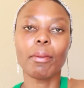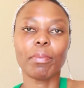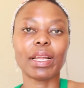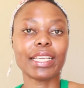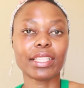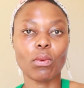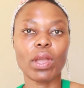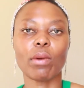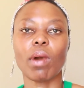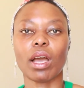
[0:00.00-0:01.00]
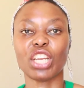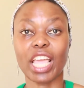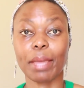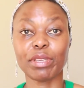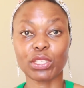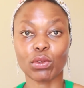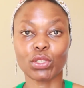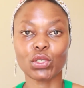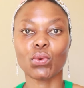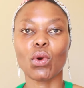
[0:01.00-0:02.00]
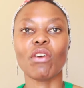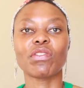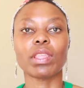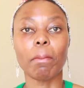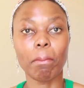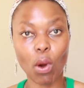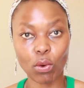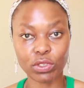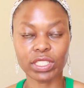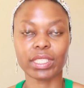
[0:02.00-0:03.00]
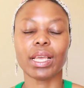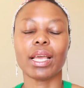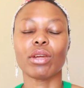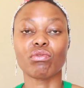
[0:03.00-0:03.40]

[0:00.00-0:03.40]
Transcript: But either way, we're on episode 2 of the most